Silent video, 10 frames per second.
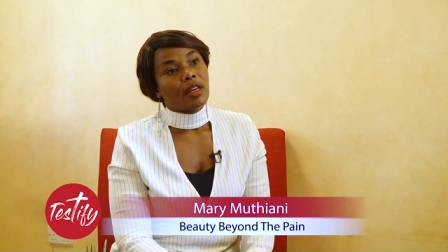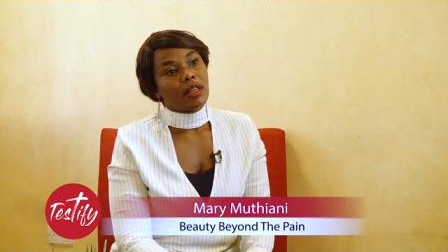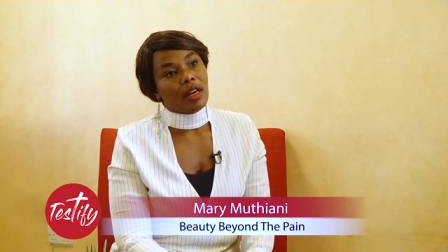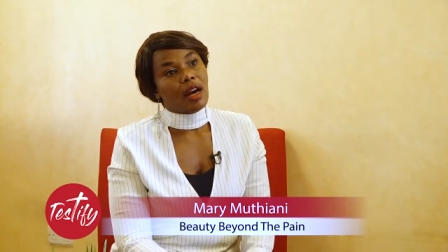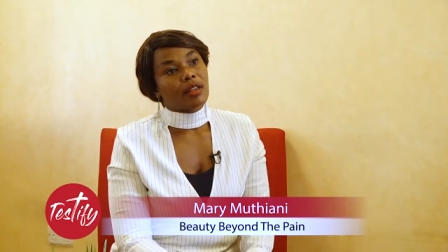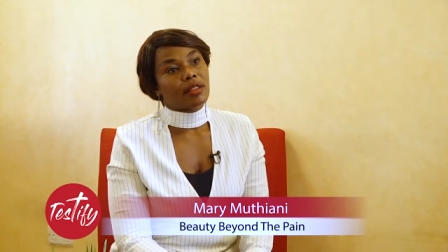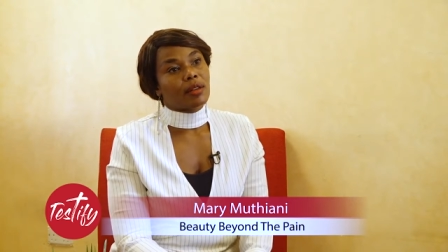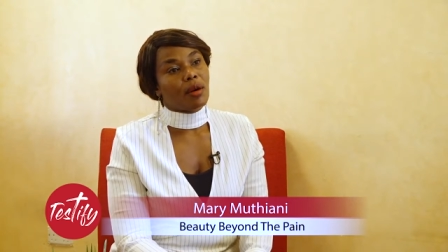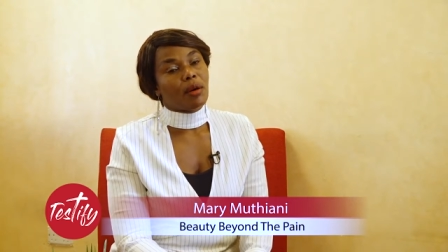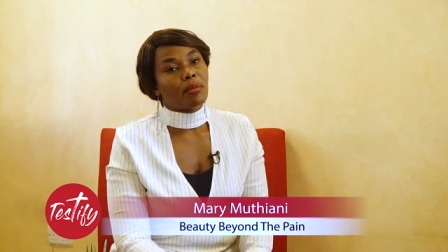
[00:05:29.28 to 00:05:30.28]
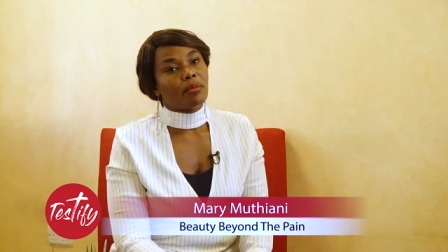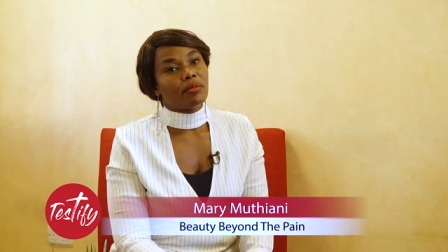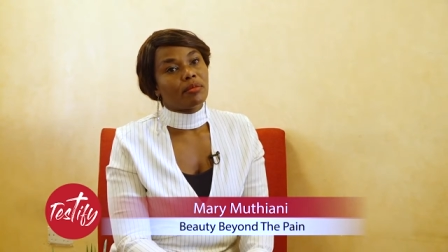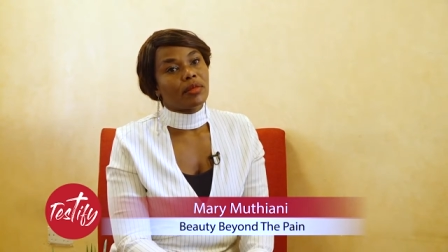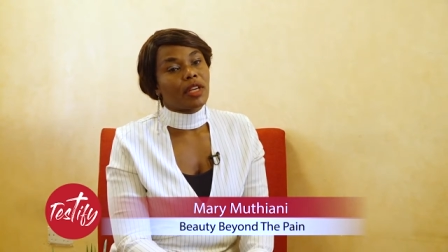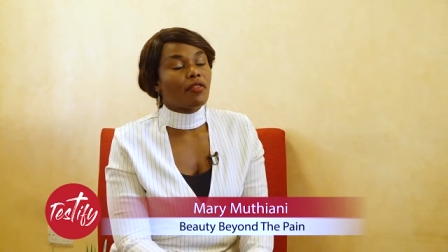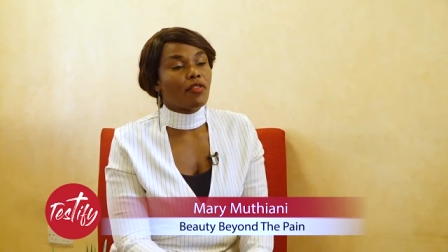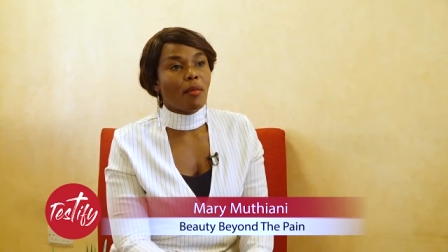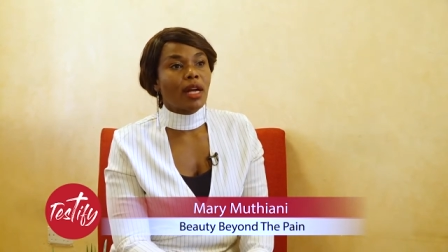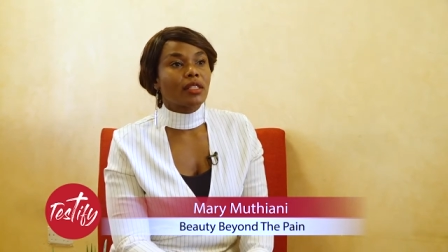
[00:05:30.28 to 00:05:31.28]
Yeah, so, yeah,
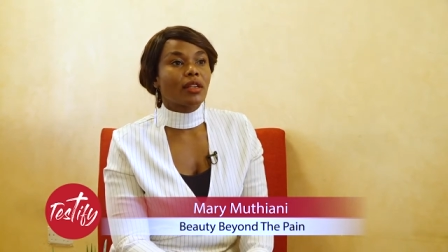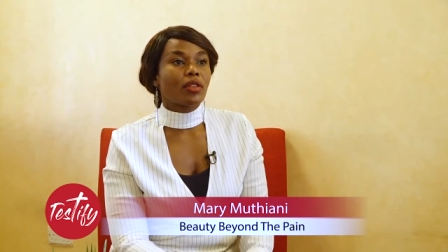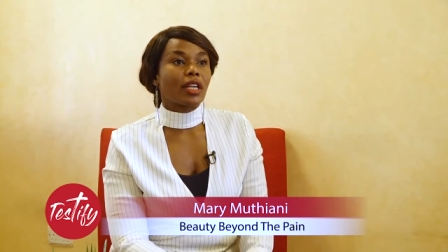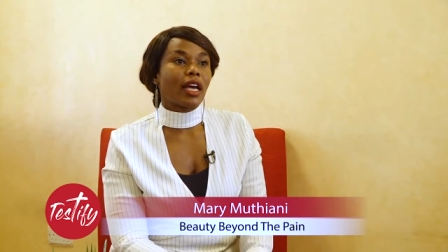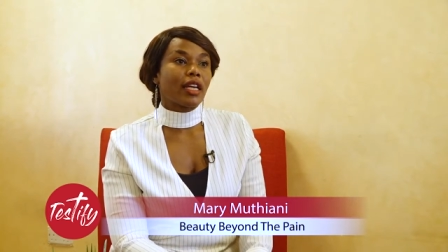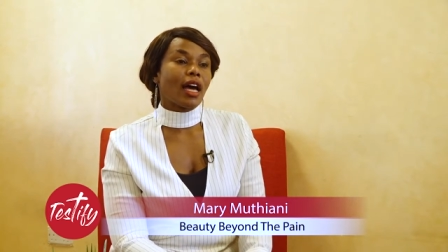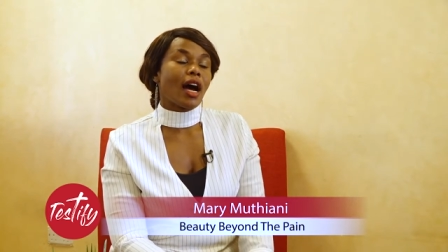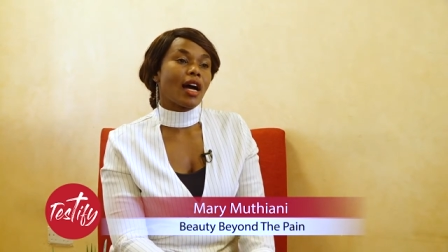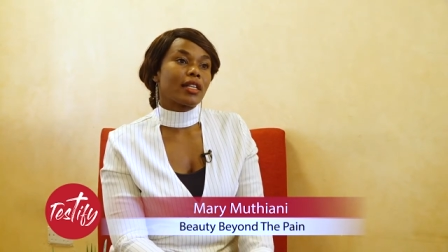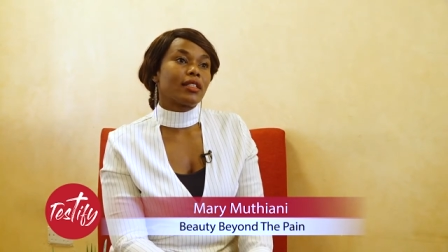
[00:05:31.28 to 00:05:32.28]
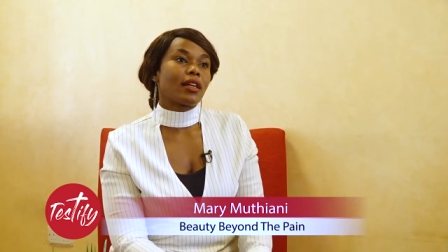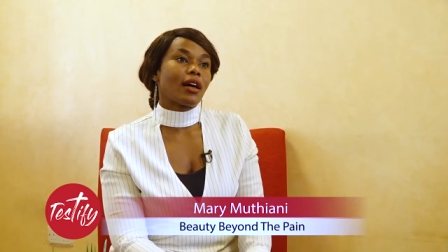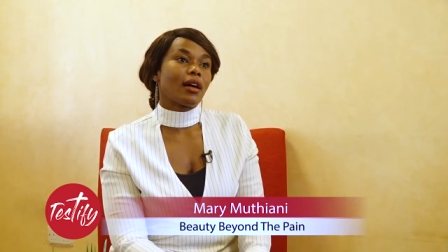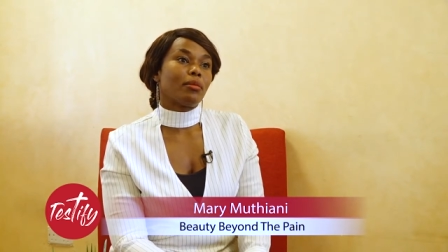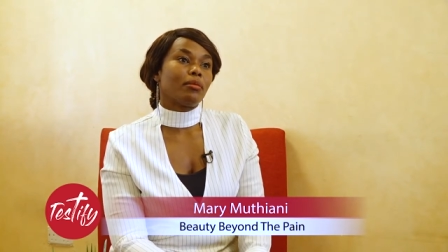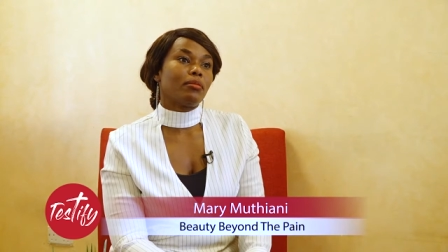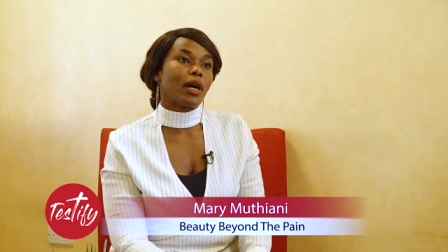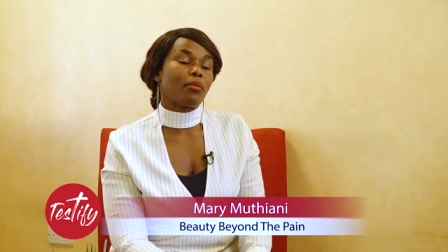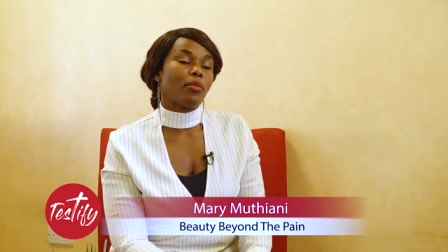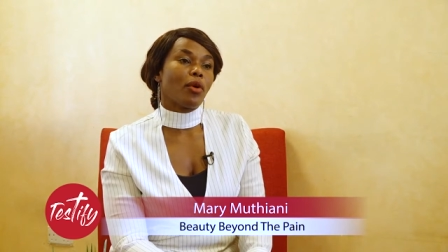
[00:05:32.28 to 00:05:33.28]
4 months down the line, I had
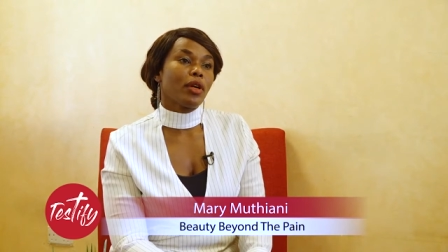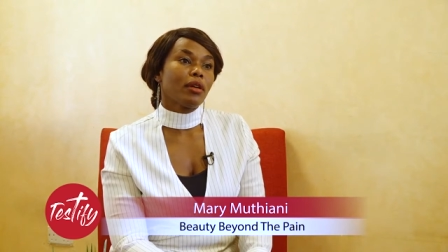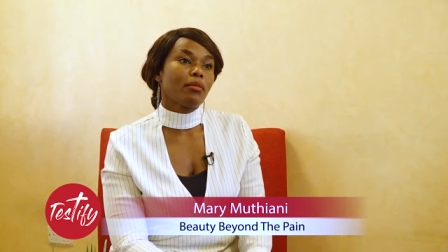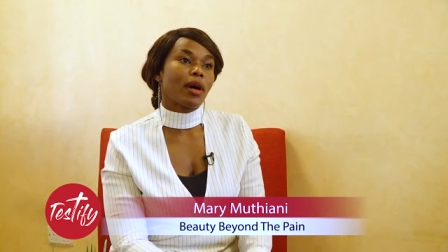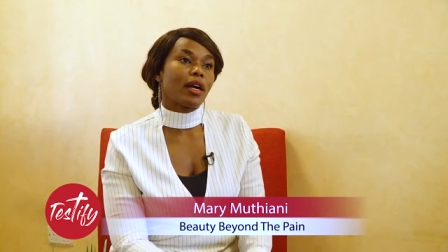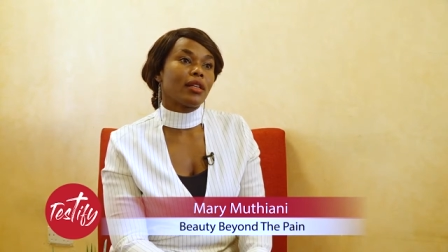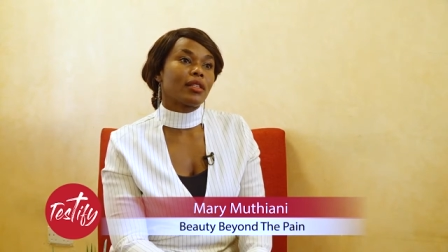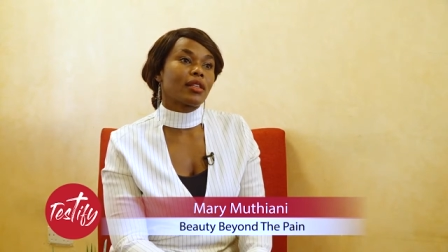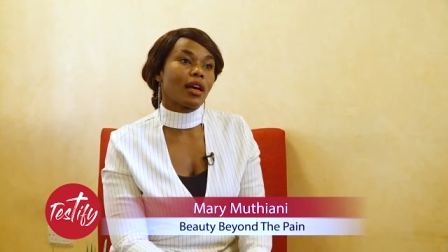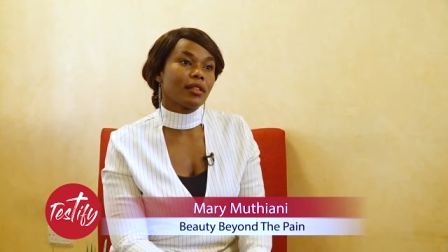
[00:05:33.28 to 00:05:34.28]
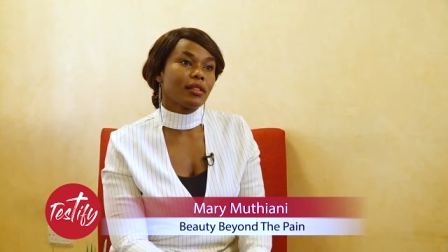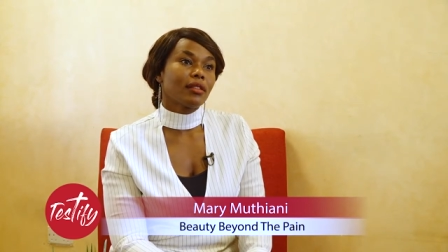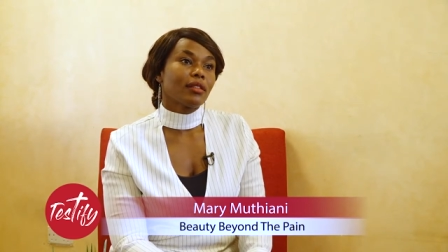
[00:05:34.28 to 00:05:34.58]
my boy, my son.